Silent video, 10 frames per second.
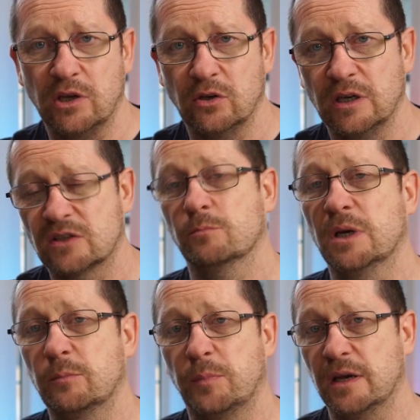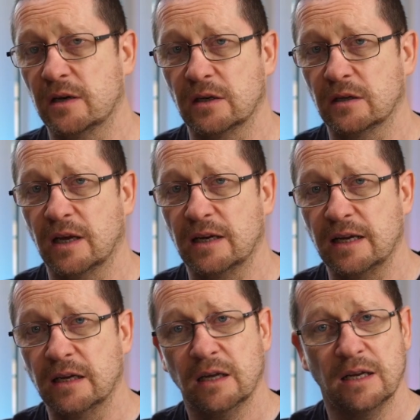You need to make beer in
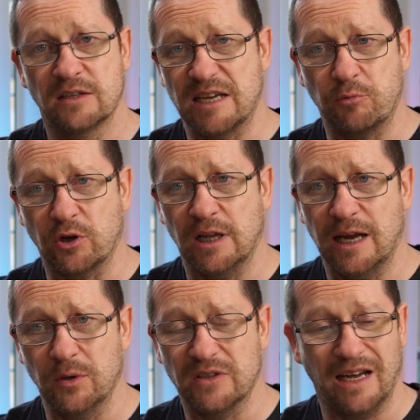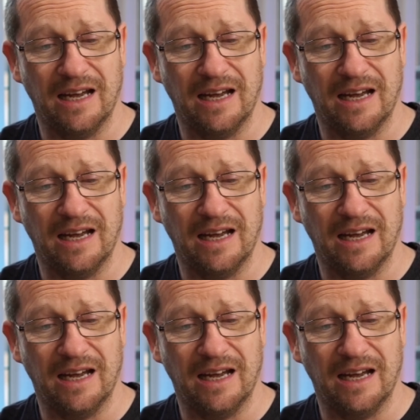a temperate climate,